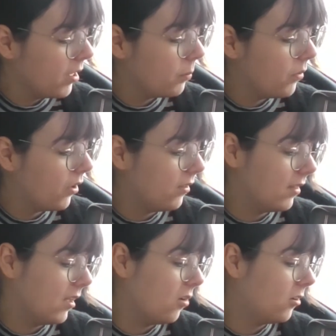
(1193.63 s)
but
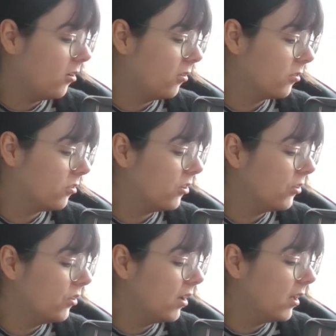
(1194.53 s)
they are
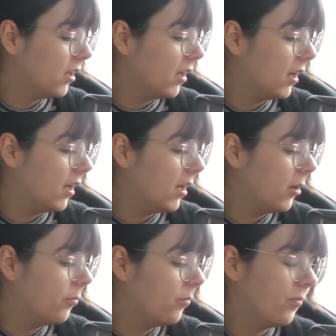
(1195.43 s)
also
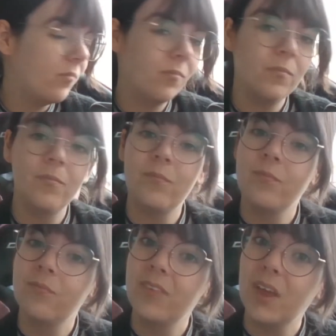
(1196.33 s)
a
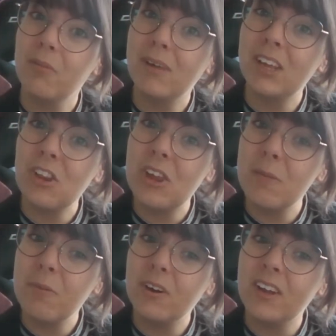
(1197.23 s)
bit
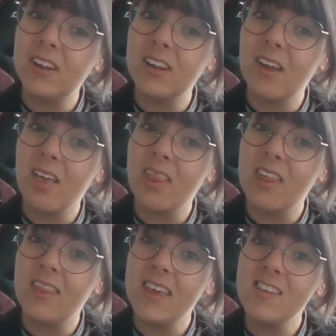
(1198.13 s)
cheaper than
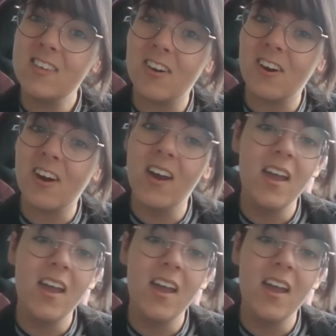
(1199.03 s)
these are.